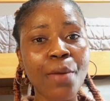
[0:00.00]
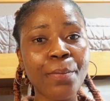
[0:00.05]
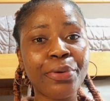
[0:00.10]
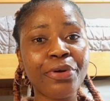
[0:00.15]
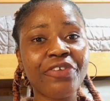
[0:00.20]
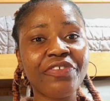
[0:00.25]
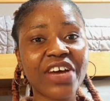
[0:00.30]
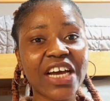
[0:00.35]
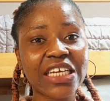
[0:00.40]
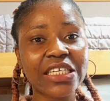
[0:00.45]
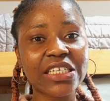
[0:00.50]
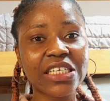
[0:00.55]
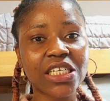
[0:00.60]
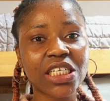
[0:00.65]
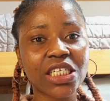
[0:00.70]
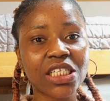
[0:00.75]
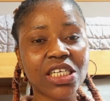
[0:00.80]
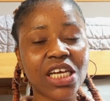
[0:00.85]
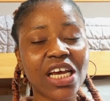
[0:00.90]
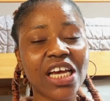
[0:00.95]

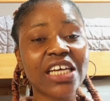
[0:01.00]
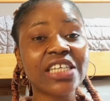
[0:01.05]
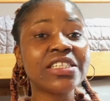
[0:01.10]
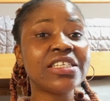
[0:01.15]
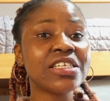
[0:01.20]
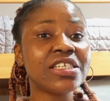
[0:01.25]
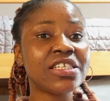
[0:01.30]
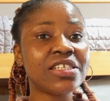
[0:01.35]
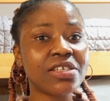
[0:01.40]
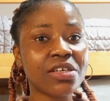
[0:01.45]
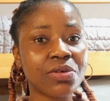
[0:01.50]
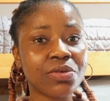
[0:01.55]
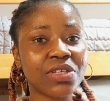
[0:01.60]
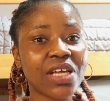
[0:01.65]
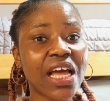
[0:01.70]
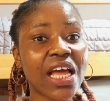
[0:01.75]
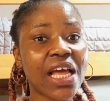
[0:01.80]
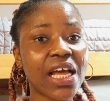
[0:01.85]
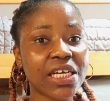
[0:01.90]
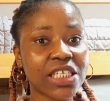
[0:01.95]
providing a detailed
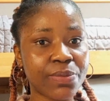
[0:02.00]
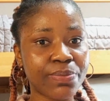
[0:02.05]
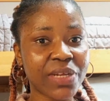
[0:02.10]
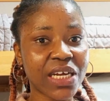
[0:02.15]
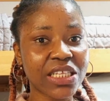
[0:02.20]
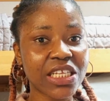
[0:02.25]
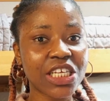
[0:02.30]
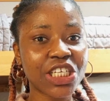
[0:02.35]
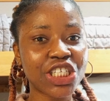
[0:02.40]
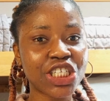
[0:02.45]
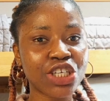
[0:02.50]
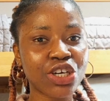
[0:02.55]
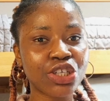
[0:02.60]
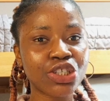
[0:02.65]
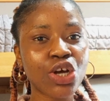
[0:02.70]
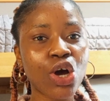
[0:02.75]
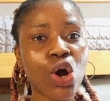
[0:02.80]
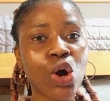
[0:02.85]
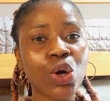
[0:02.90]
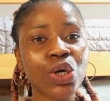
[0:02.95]

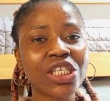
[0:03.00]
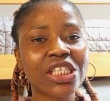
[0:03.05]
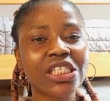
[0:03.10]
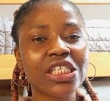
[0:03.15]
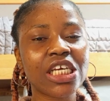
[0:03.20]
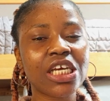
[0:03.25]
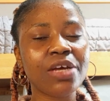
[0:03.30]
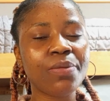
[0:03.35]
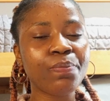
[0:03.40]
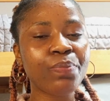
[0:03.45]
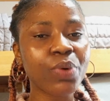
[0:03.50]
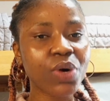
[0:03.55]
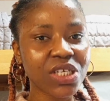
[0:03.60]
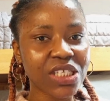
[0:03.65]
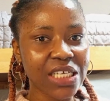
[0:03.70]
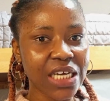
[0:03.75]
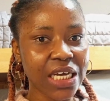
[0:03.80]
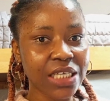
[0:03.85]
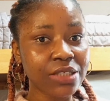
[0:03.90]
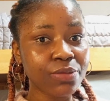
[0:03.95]
explanation on the
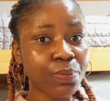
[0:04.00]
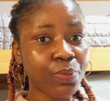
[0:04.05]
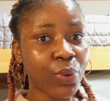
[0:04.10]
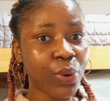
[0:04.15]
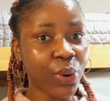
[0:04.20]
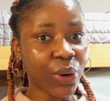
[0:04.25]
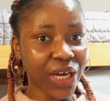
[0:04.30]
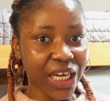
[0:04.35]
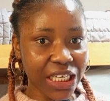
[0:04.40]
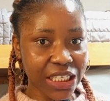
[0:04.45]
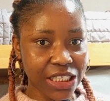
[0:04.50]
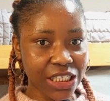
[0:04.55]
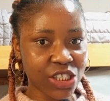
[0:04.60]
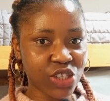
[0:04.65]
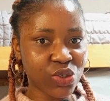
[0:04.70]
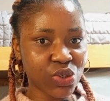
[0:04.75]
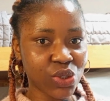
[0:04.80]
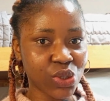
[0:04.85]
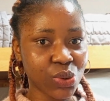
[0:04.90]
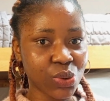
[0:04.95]
important points
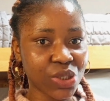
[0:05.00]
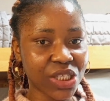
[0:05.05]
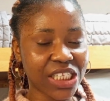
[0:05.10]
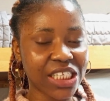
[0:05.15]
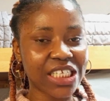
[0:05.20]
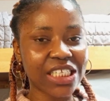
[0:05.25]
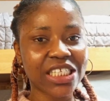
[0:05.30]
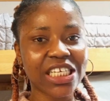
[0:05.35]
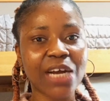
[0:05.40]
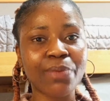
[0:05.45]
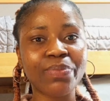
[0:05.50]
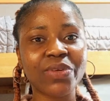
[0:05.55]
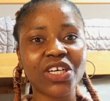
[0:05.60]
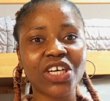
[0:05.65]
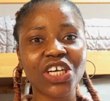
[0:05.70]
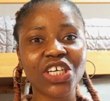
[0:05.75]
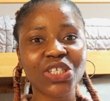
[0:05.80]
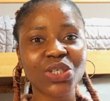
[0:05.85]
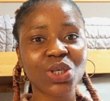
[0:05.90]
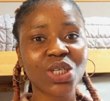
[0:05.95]
to note in the
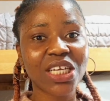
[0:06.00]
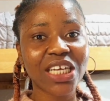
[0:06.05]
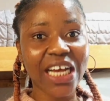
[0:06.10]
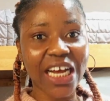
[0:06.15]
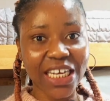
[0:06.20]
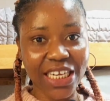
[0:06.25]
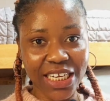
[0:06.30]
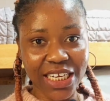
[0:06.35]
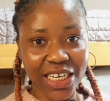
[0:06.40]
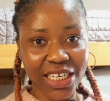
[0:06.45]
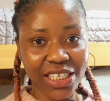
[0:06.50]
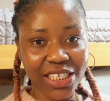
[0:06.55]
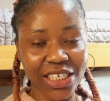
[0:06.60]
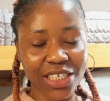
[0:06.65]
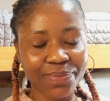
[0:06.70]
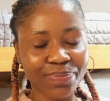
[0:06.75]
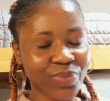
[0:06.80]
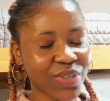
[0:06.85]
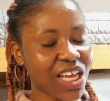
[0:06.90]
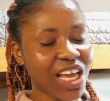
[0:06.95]
application guidelines.
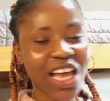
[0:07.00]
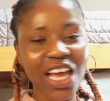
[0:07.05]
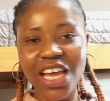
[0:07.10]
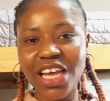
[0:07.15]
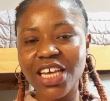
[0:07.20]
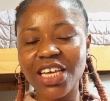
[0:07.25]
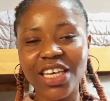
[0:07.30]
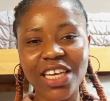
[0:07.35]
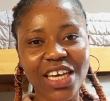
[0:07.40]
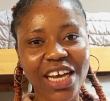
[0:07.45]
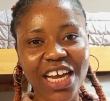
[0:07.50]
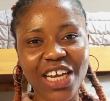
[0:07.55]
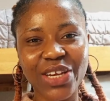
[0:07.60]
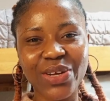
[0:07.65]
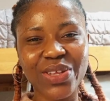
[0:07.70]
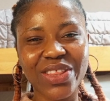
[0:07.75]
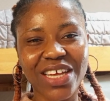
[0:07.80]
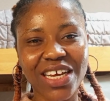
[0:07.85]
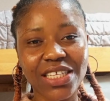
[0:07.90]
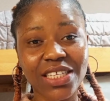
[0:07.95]
Yeah, I
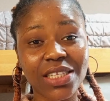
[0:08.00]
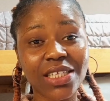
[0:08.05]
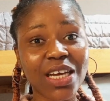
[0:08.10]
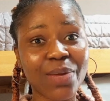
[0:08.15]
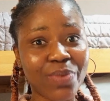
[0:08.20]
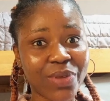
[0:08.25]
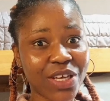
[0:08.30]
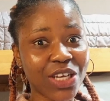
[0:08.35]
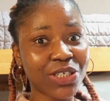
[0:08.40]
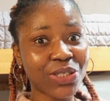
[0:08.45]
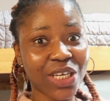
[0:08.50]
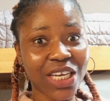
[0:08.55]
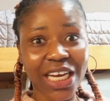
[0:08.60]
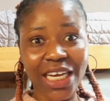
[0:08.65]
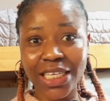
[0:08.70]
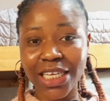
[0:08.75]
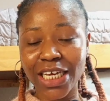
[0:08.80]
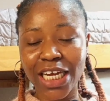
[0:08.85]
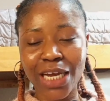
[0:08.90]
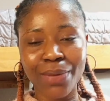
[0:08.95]
know that the application
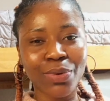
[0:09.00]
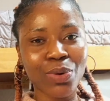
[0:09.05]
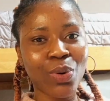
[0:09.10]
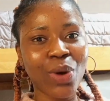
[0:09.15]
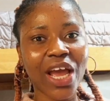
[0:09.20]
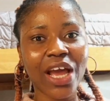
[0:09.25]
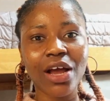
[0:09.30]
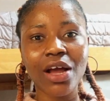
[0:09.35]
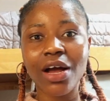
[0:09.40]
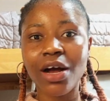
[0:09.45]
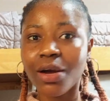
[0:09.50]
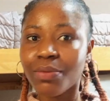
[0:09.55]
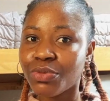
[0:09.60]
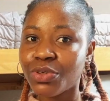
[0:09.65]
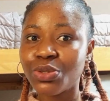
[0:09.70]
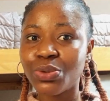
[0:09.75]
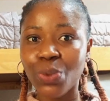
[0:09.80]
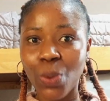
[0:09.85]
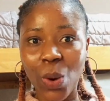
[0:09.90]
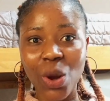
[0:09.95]
guideline can be quite
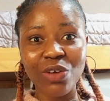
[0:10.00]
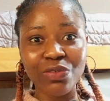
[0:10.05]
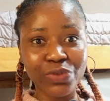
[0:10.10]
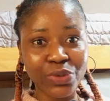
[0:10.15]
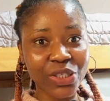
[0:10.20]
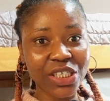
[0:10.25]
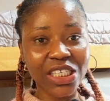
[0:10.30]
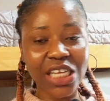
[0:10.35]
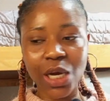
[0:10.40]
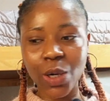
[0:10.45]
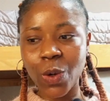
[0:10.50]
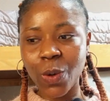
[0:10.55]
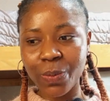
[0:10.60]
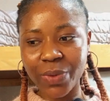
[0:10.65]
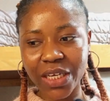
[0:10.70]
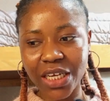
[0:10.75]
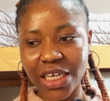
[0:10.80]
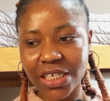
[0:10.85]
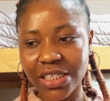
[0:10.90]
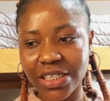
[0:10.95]
confusing and
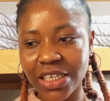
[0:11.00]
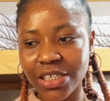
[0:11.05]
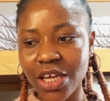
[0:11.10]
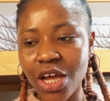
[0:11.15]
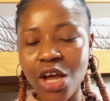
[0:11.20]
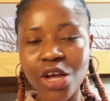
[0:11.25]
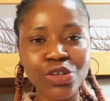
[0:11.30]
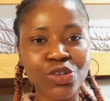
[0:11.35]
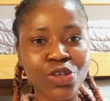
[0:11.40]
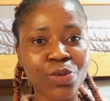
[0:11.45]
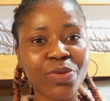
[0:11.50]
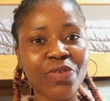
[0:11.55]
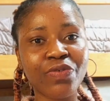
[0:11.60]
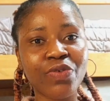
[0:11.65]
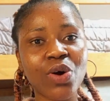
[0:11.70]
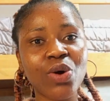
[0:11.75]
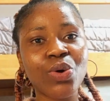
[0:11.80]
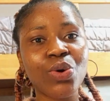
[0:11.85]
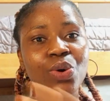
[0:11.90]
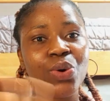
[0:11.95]
complicated. So
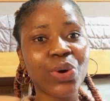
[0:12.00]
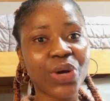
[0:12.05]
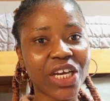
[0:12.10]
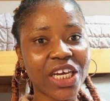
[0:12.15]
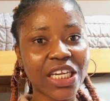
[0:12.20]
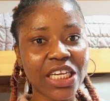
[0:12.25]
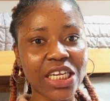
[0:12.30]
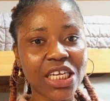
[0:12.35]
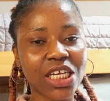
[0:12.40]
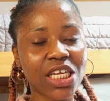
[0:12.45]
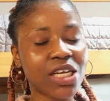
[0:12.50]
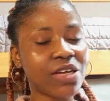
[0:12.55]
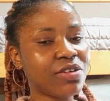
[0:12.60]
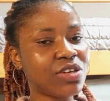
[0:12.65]
before going